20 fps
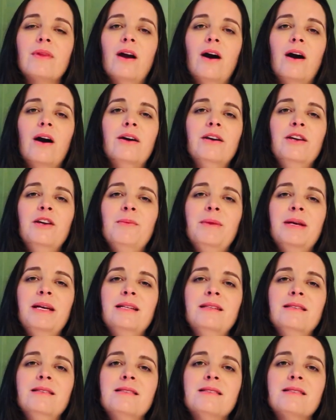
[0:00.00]

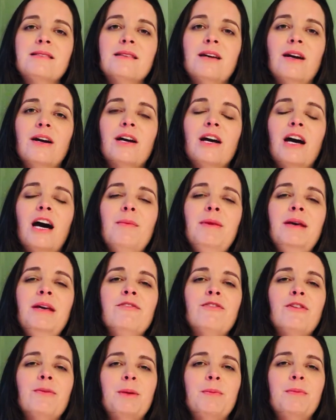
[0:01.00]
arguments are coming
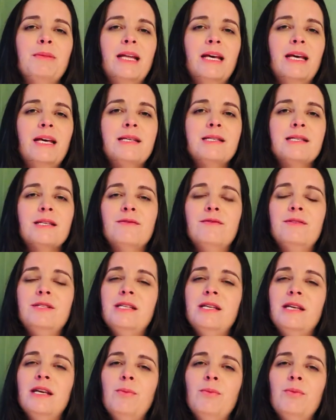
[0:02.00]
from a place of
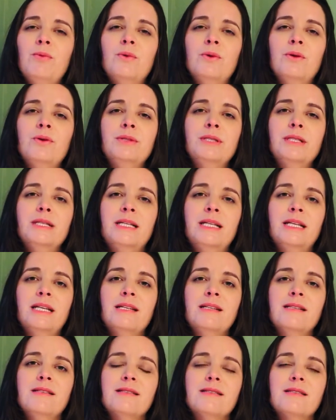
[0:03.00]
deep
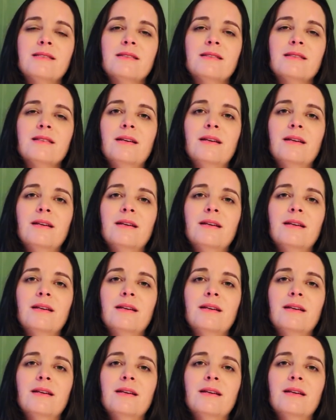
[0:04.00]
woundedness